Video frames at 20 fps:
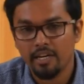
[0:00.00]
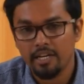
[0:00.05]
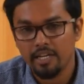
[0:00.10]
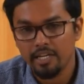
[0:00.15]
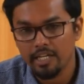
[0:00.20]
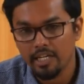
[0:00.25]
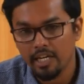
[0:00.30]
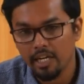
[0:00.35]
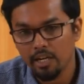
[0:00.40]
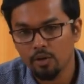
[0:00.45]

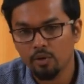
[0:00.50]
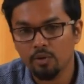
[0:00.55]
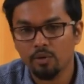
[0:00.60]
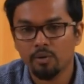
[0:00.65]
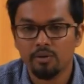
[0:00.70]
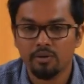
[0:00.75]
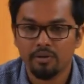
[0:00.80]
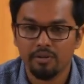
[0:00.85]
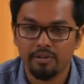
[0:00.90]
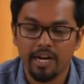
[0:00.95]
yellow,
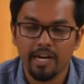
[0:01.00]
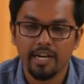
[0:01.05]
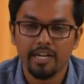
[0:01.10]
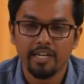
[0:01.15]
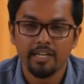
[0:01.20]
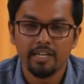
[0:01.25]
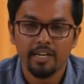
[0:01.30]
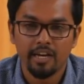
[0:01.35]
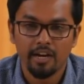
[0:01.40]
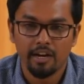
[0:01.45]

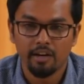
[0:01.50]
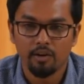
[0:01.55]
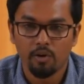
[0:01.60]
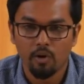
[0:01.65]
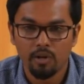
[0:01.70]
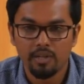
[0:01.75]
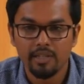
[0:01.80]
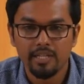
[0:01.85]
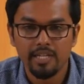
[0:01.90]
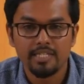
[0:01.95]
grainy and
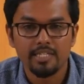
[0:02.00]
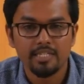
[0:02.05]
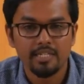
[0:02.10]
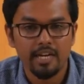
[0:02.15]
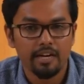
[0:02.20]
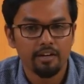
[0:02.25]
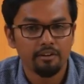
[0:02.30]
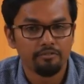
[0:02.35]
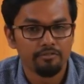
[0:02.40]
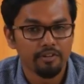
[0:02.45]
all these
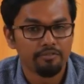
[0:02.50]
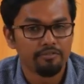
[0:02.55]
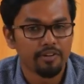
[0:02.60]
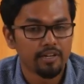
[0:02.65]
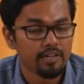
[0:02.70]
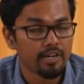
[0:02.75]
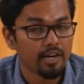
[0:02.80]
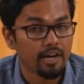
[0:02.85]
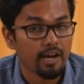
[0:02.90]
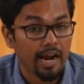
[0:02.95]
kind of
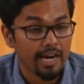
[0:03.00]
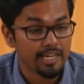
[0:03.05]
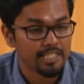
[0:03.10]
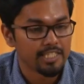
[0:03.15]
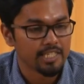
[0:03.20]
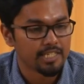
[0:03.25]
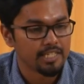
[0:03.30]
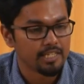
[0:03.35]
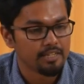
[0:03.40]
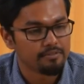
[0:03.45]
different
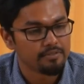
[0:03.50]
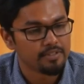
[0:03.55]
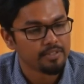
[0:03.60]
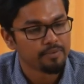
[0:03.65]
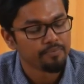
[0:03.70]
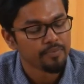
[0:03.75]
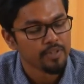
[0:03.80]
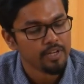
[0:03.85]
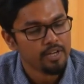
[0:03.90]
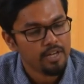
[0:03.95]
adjectives.
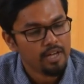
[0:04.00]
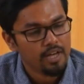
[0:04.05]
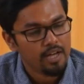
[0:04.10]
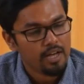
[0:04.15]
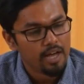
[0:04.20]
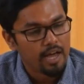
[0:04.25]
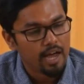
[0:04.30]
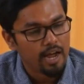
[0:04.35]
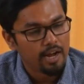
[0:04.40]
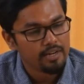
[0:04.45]

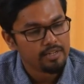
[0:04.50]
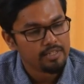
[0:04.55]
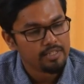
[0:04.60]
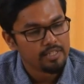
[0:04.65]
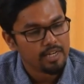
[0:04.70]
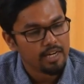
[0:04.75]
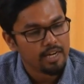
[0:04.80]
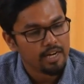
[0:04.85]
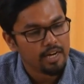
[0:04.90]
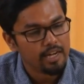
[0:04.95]
And
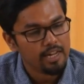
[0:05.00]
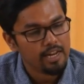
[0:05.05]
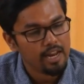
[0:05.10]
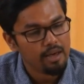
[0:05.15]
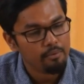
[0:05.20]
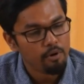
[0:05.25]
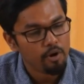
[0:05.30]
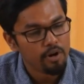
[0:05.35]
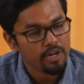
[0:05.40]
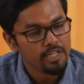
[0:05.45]
uh,
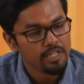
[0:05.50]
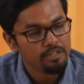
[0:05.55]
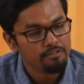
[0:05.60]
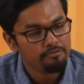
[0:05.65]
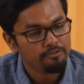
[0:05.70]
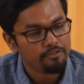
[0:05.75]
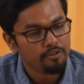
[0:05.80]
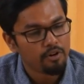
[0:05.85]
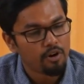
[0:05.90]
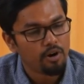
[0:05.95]

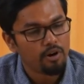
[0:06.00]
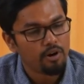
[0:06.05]
elaborative or